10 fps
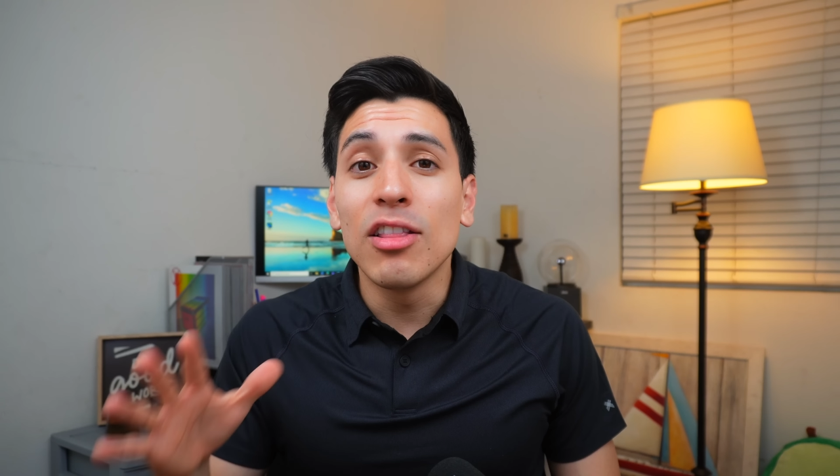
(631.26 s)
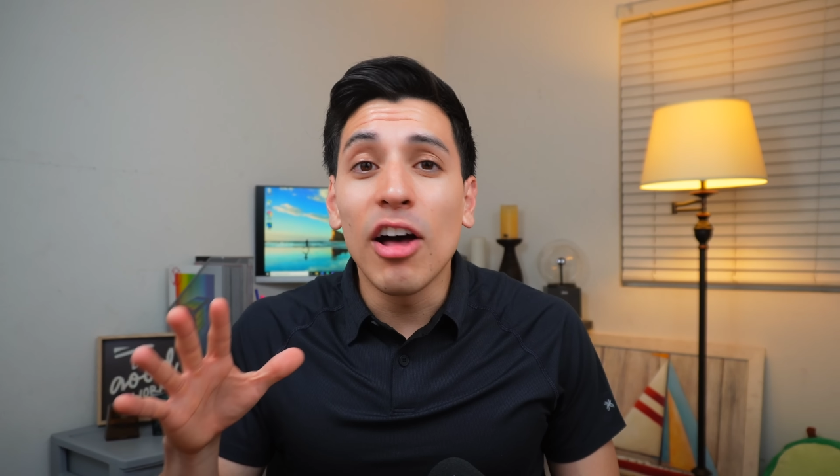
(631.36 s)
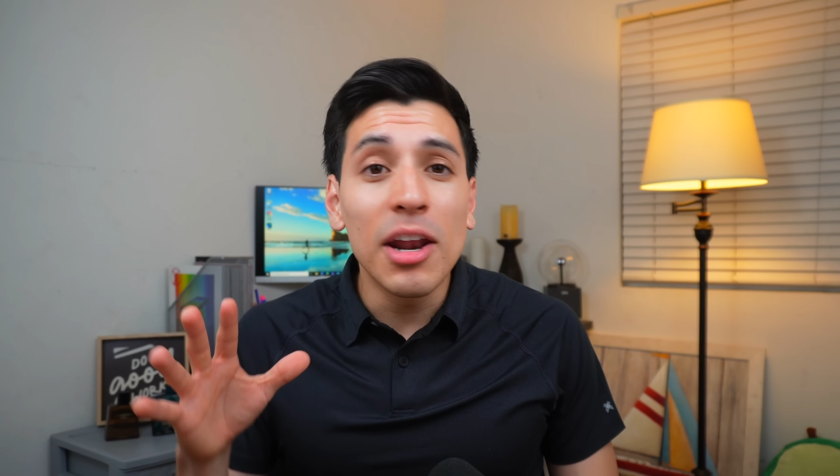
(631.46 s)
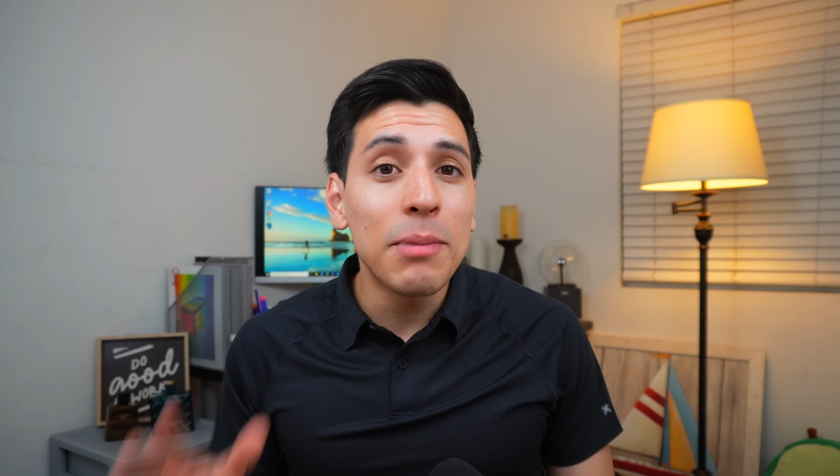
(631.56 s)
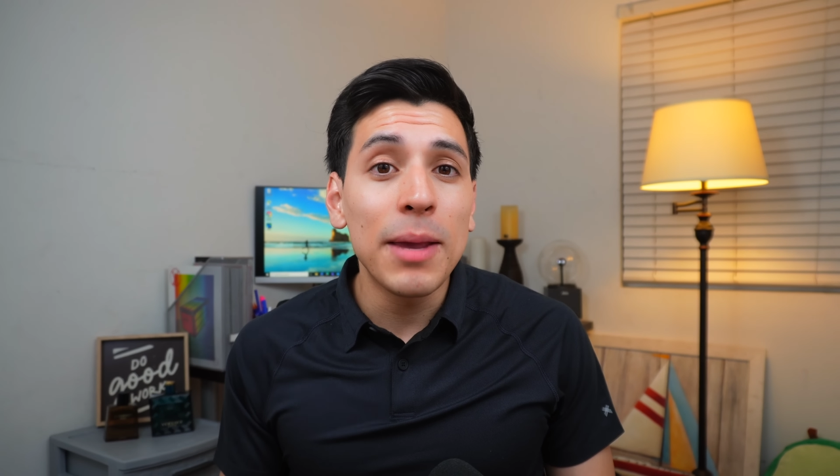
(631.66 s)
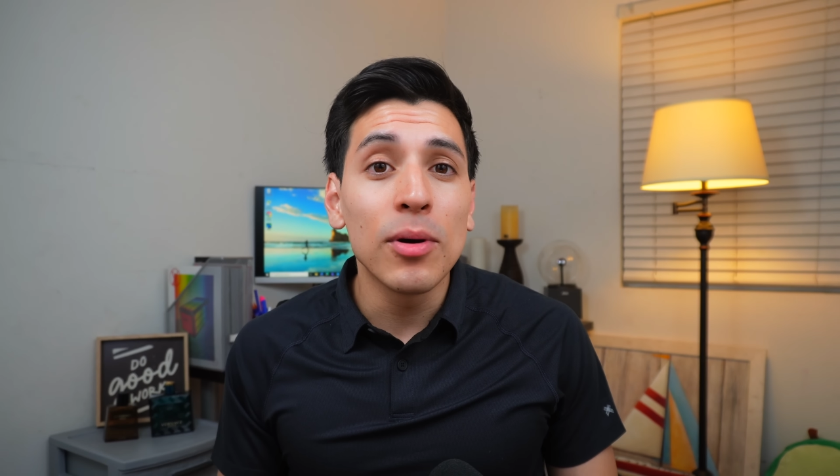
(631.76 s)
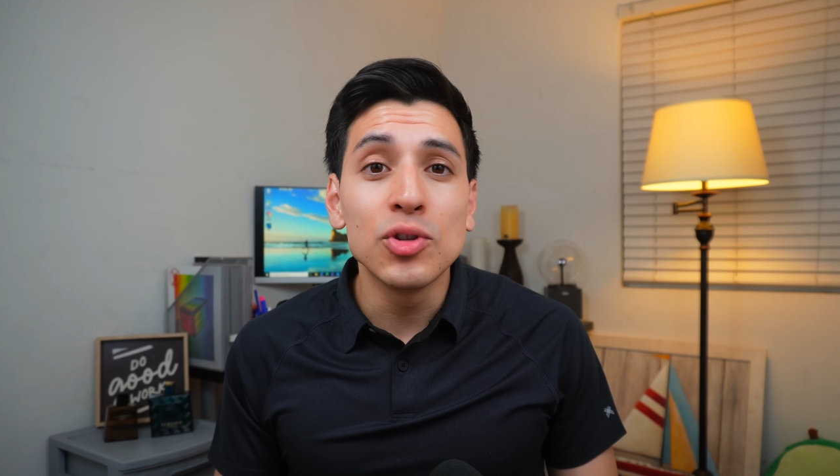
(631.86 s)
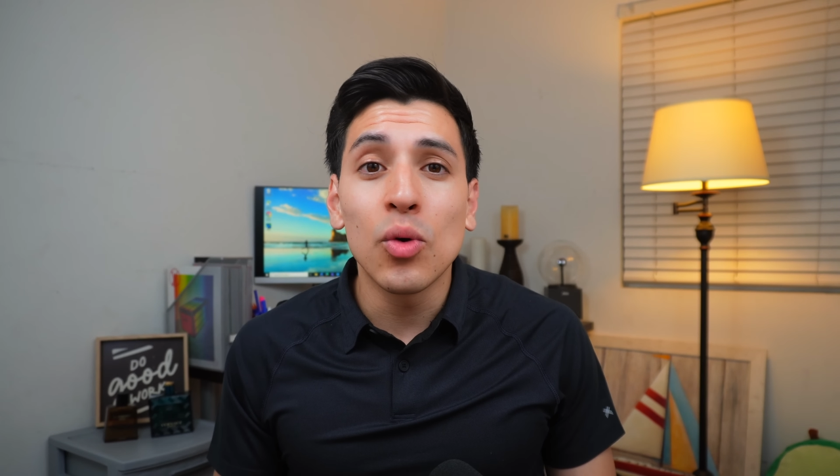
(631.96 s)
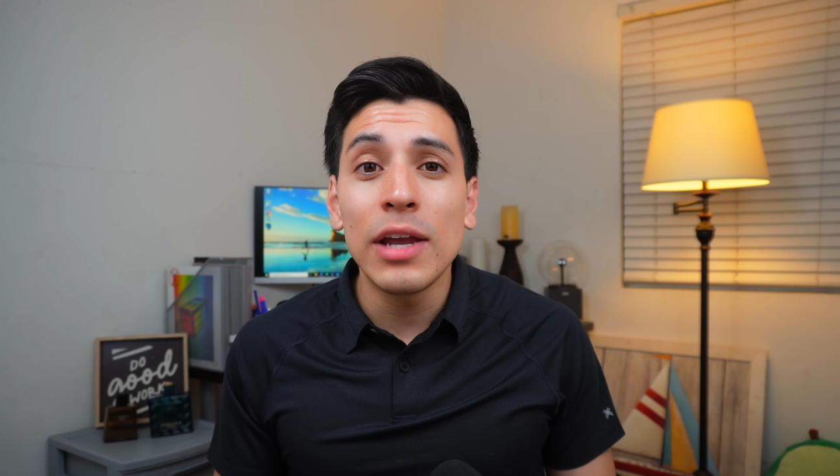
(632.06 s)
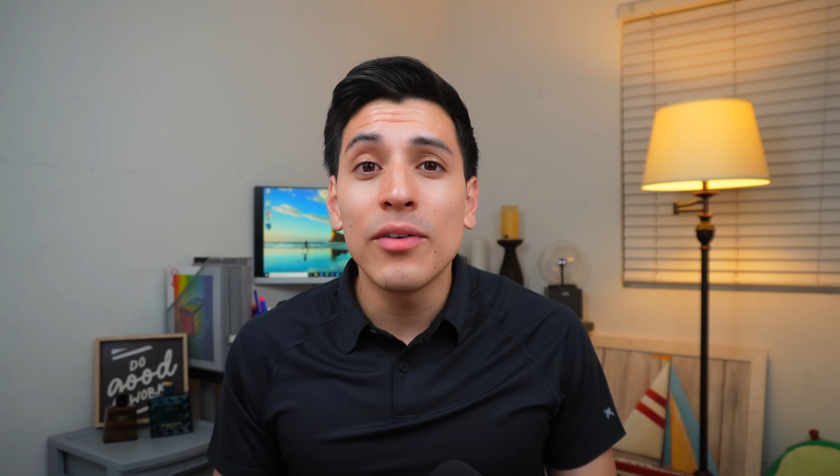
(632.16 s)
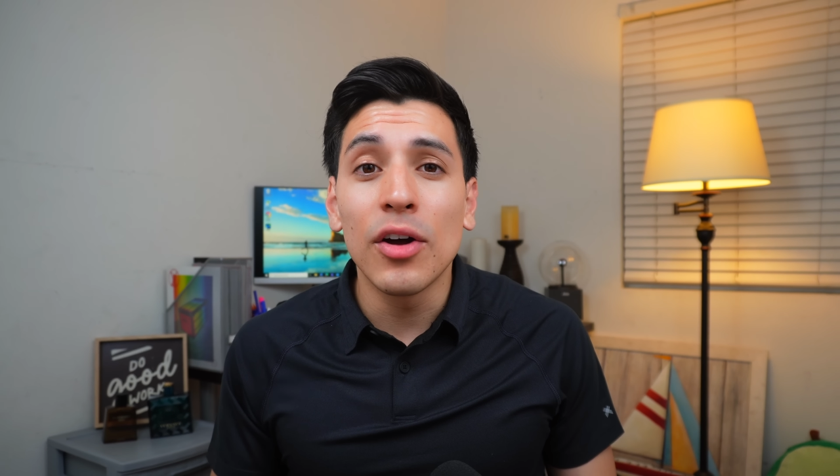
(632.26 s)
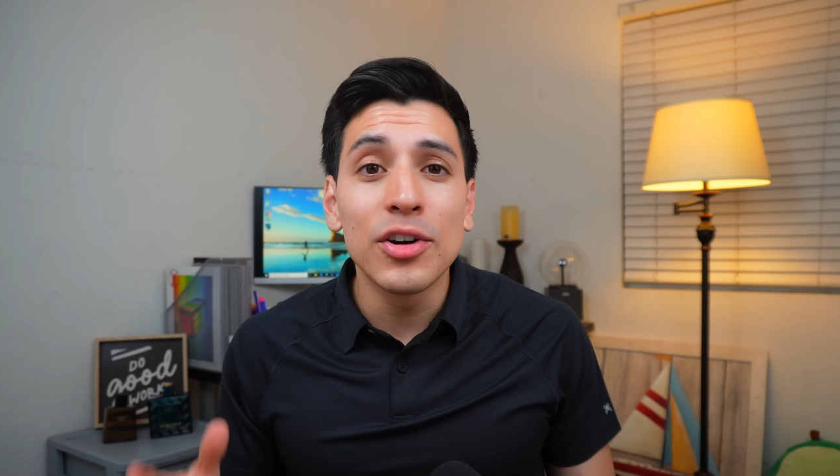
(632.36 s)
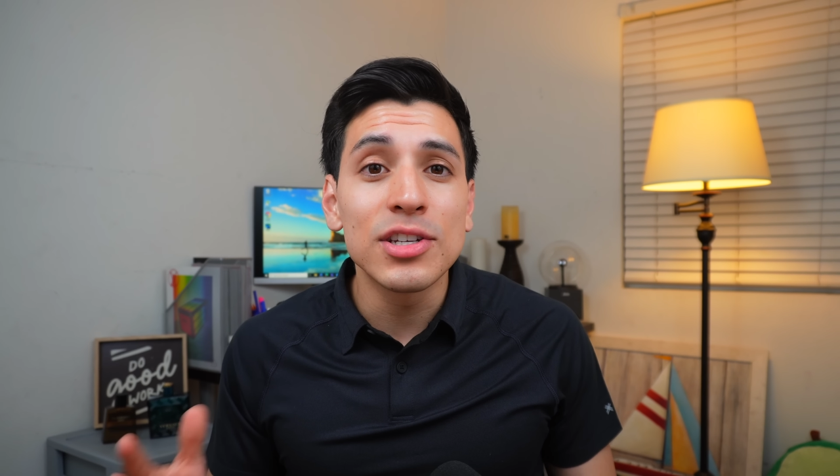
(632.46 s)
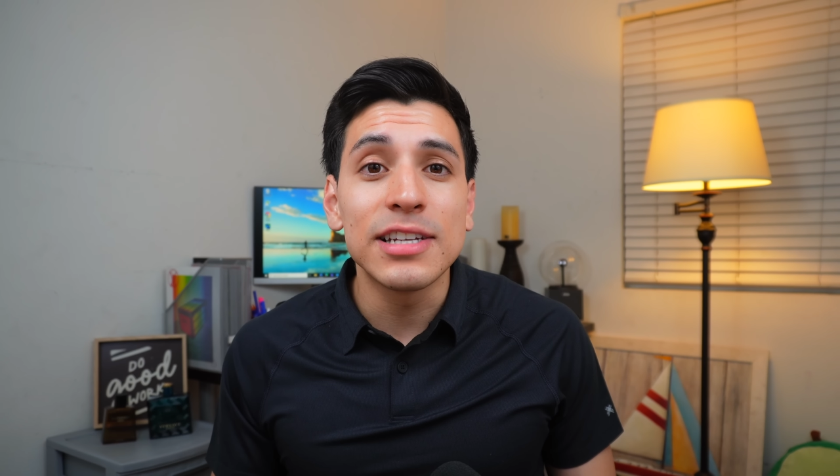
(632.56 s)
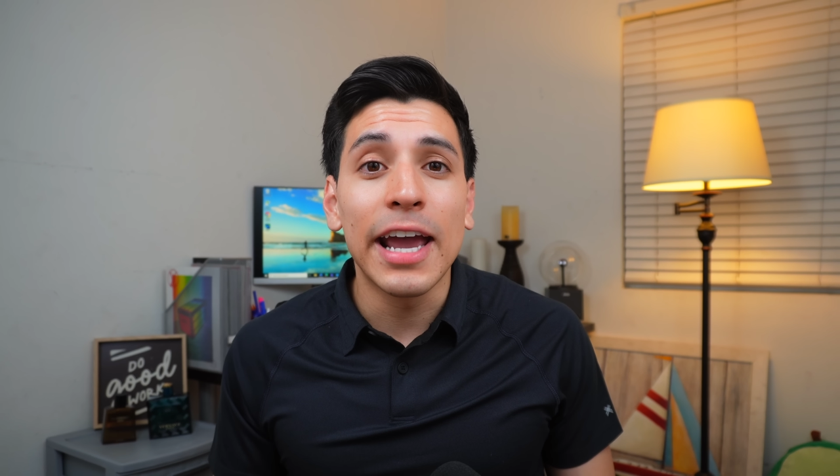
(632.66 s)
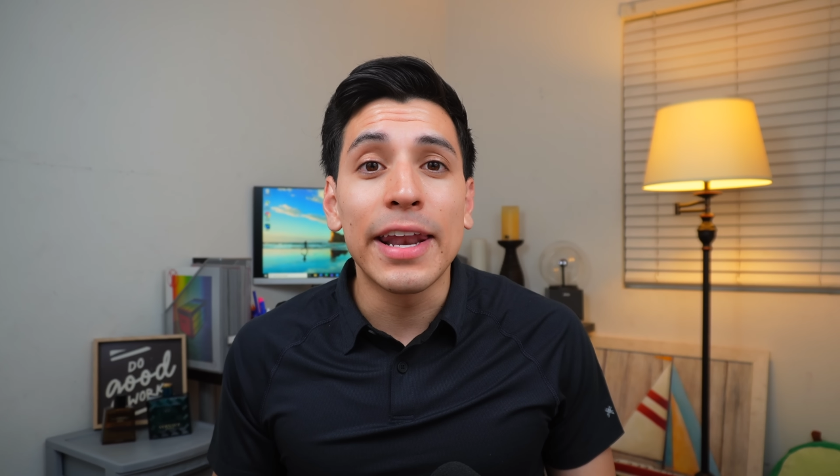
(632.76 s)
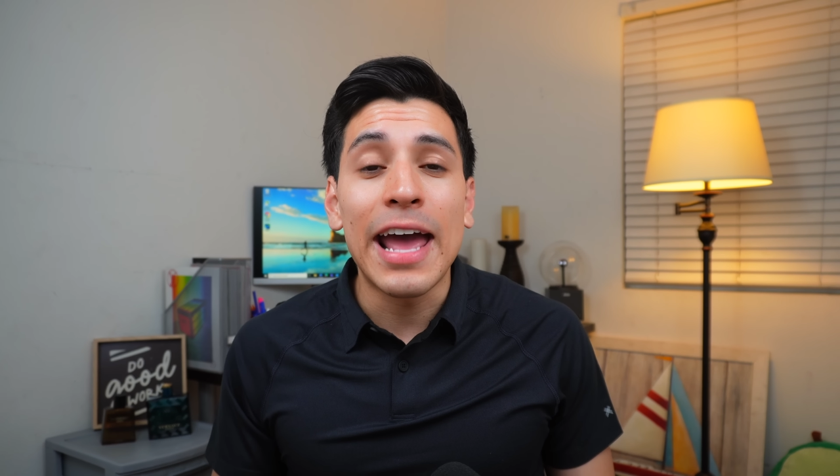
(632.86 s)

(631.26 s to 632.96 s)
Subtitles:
lot of people don't even understand